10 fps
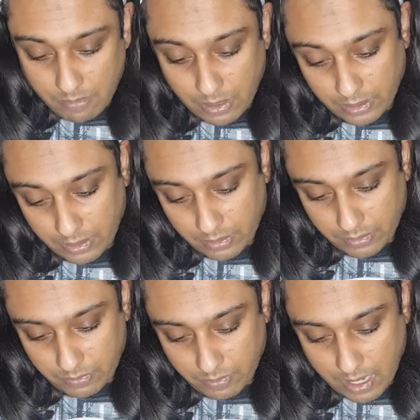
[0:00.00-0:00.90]
But I
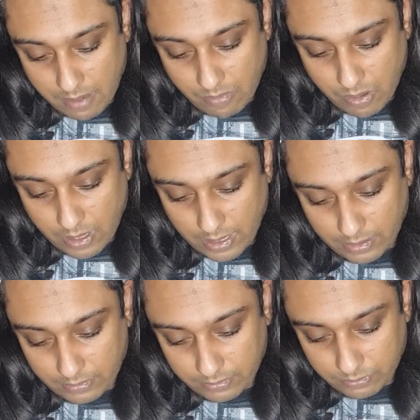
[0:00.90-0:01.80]
know where
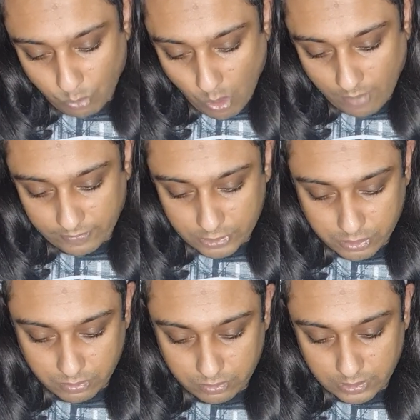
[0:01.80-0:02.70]
my wife and
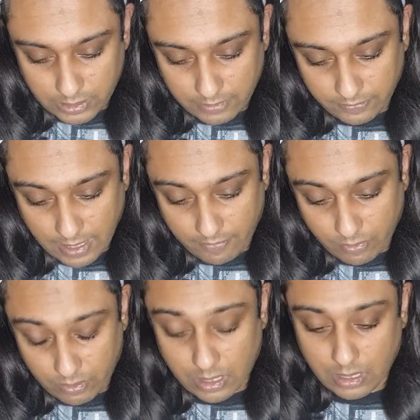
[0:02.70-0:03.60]
children live, they've
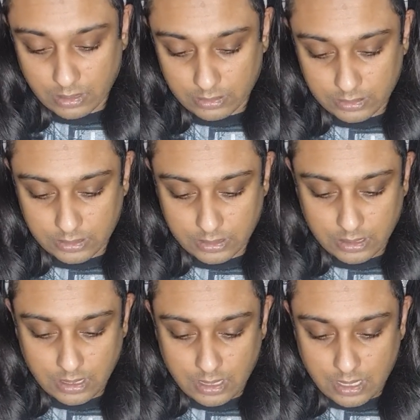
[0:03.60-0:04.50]
got curtains,
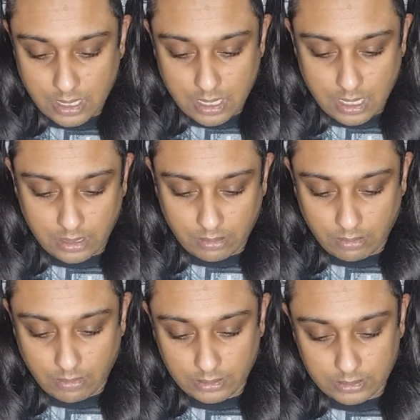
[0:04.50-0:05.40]
and I
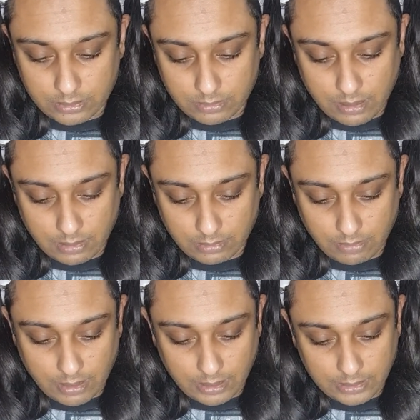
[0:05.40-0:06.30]
like to,
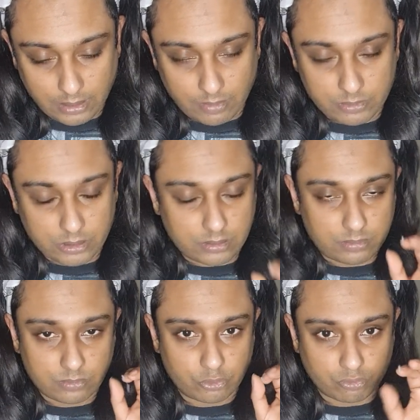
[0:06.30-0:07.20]
I'm just
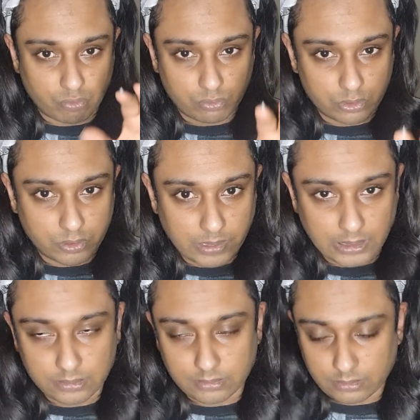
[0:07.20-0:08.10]
drawn to
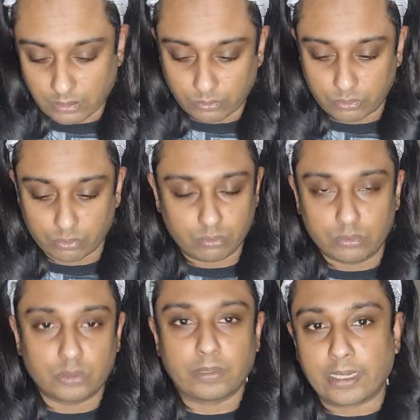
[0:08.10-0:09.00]
it. I'm
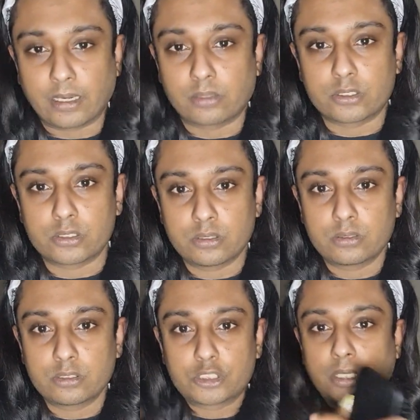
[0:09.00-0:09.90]
drawn to it, and I just
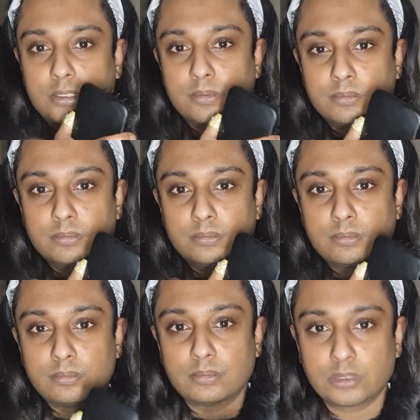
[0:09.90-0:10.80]
shut them.
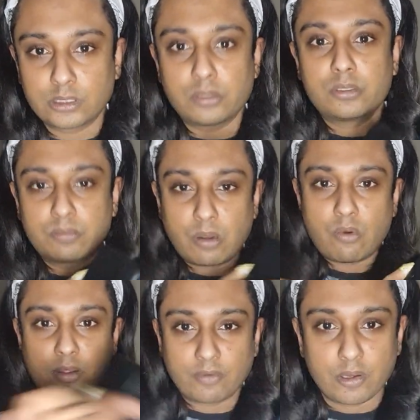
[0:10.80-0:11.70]
As soon as my
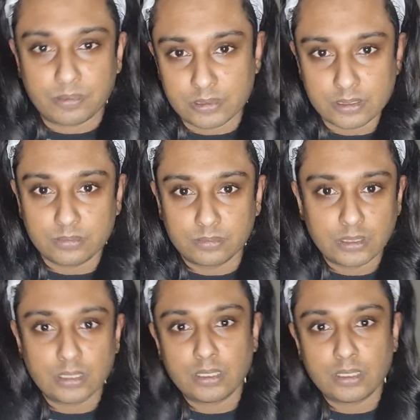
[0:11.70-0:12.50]
wife opens them,